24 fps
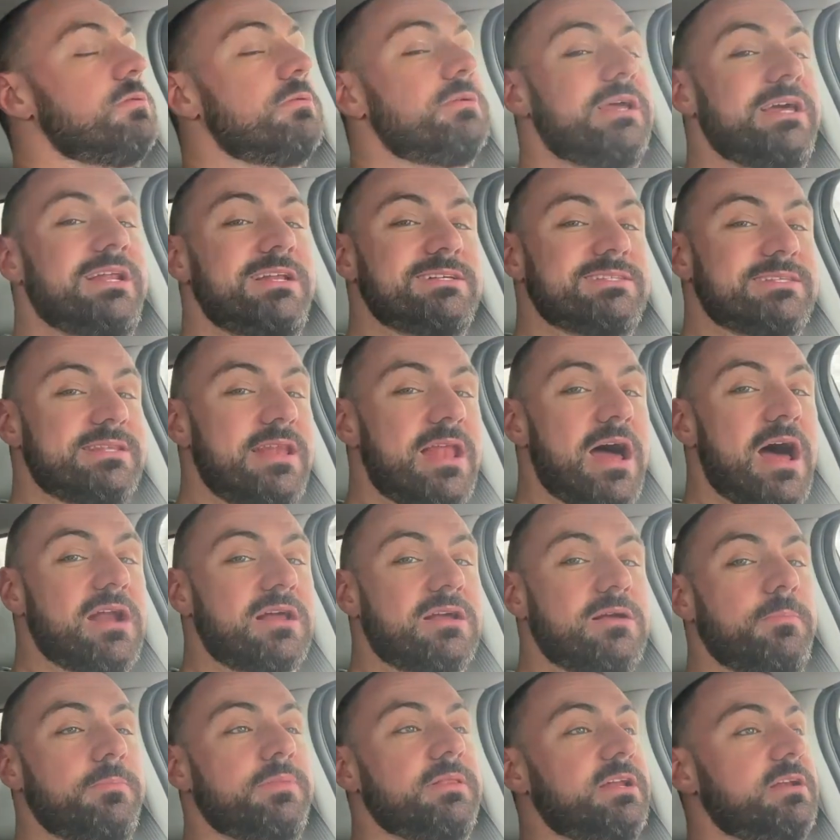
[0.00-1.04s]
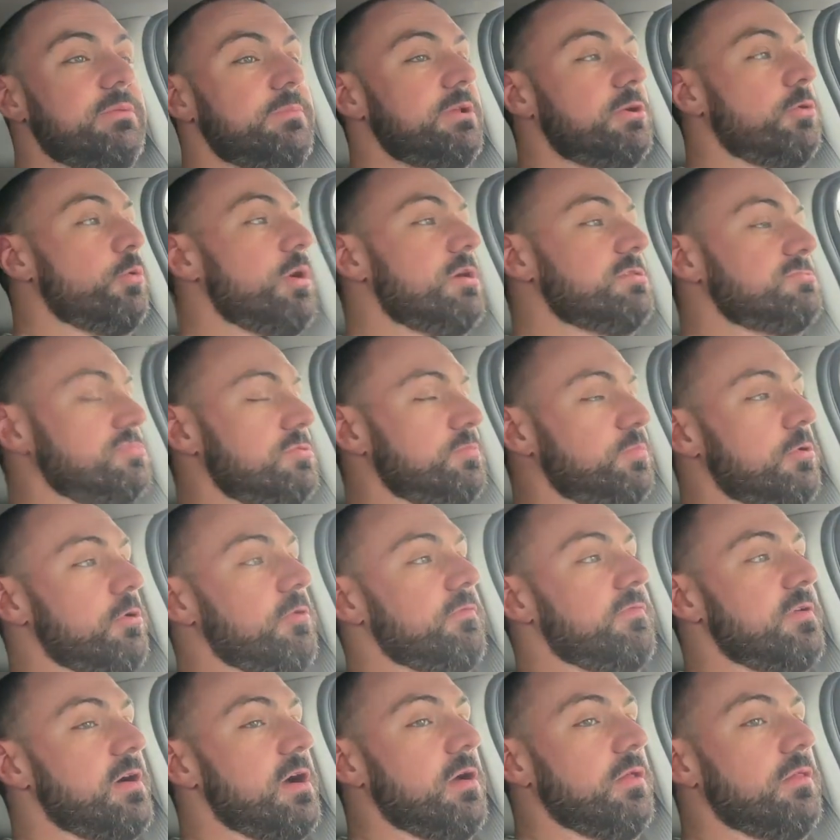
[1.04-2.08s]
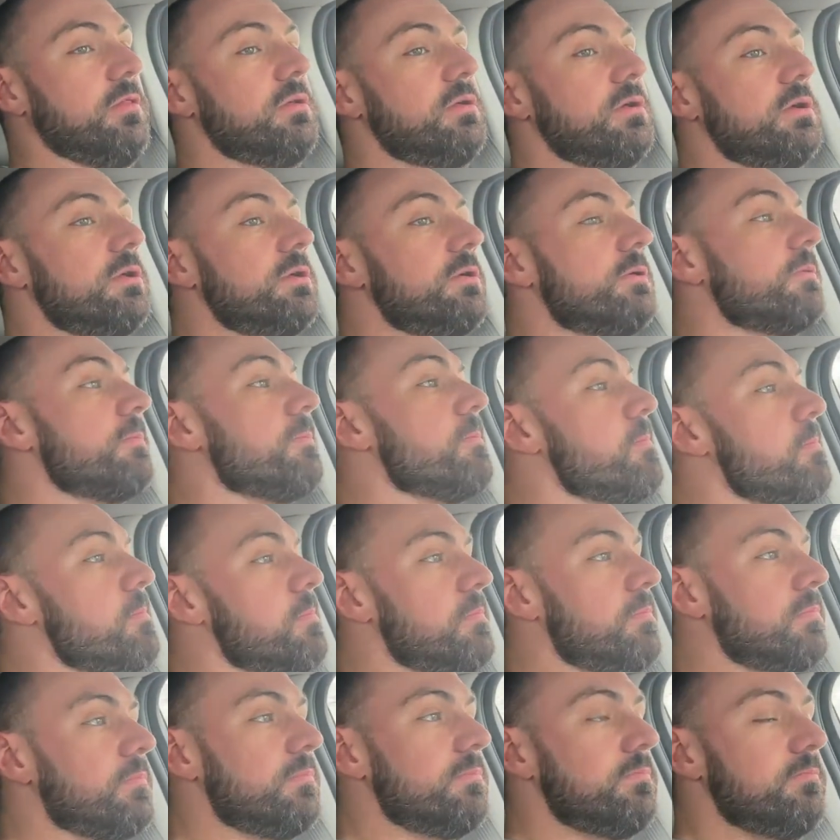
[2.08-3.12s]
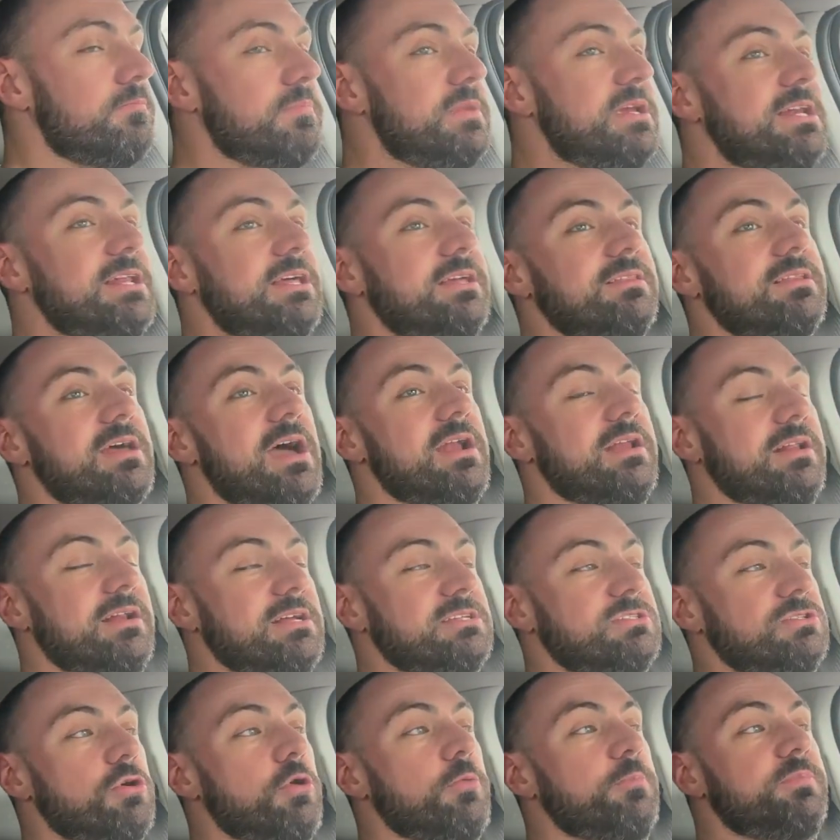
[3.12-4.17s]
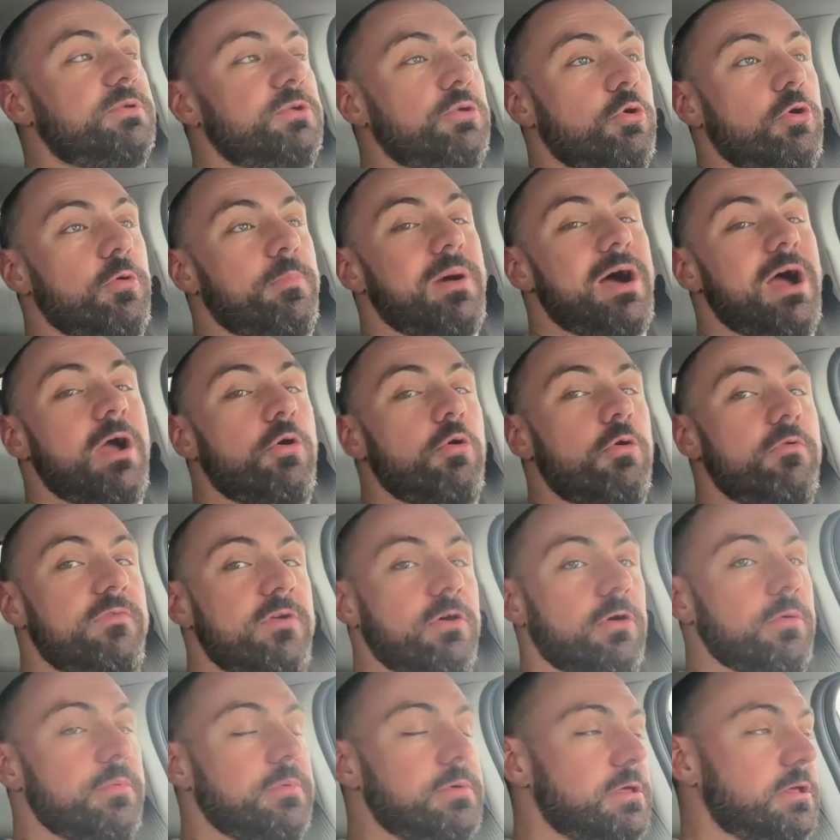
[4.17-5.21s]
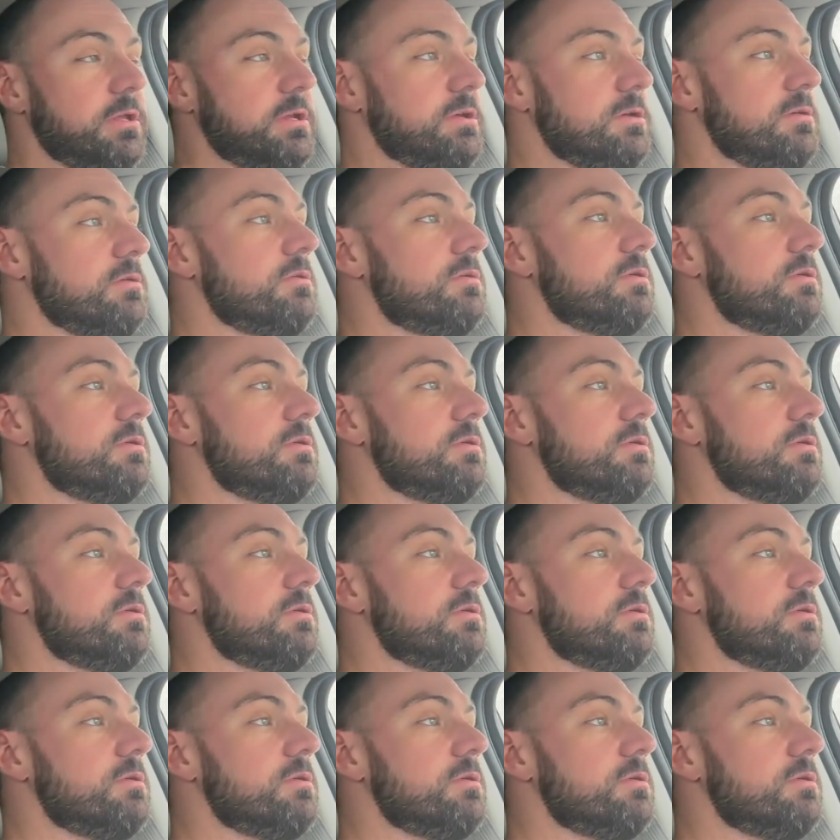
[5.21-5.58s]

it is not a complete amino acid profile, meaning that it has no pure bioavailability.